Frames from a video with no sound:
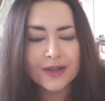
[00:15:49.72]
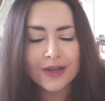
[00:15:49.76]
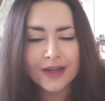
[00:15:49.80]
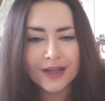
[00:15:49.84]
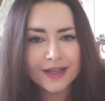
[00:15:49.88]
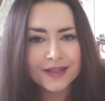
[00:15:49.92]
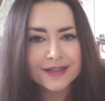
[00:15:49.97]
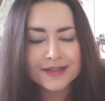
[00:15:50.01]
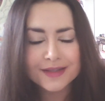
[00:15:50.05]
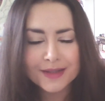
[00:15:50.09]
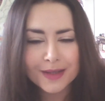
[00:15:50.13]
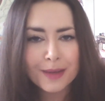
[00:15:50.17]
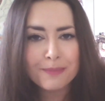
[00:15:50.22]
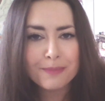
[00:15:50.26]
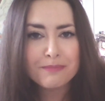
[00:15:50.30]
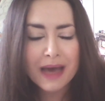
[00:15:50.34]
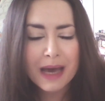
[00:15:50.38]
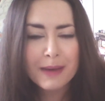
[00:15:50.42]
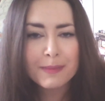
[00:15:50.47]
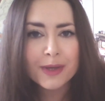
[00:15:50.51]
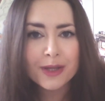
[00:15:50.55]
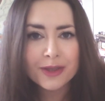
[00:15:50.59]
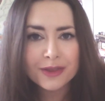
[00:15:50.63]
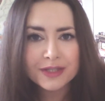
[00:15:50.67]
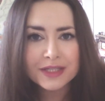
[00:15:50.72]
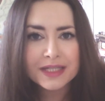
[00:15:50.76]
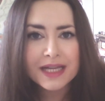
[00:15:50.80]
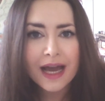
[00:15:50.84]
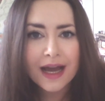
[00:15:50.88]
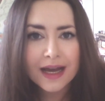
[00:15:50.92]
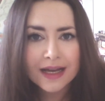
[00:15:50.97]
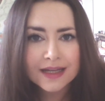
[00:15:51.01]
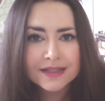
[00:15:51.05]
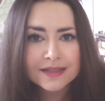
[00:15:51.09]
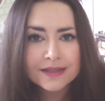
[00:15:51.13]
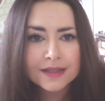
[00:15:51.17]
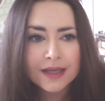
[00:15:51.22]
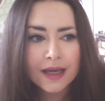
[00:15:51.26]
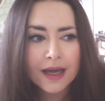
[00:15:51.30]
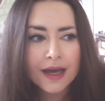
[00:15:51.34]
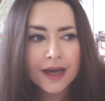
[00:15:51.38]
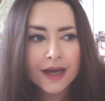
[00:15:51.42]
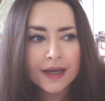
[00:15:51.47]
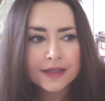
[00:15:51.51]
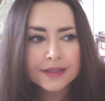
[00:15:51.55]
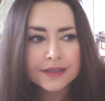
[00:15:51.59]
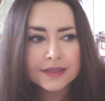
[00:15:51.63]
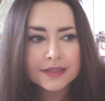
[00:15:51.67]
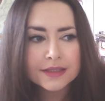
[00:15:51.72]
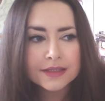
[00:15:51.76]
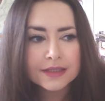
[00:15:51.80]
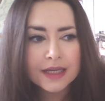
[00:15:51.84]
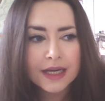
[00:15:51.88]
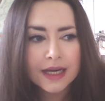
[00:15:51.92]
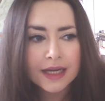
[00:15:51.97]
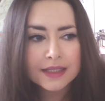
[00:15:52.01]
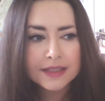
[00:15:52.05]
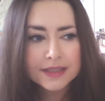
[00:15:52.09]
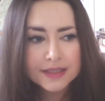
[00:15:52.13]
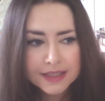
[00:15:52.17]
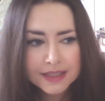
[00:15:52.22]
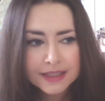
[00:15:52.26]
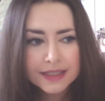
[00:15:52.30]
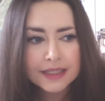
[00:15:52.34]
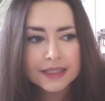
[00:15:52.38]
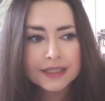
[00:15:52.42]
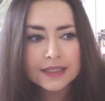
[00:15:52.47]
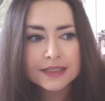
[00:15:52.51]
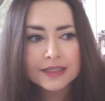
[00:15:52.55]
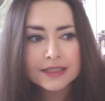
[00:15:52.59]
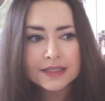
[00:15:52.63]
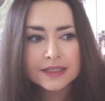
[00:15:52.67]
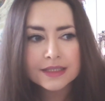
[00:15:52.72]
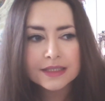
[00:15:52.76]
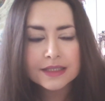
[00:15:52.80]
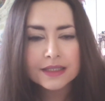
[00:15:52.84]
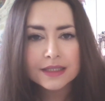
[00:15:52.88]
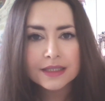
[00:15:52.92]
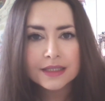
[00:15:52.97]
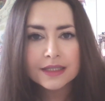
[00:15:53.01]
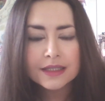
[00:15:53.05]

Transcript: It's a mammoth task, and I did it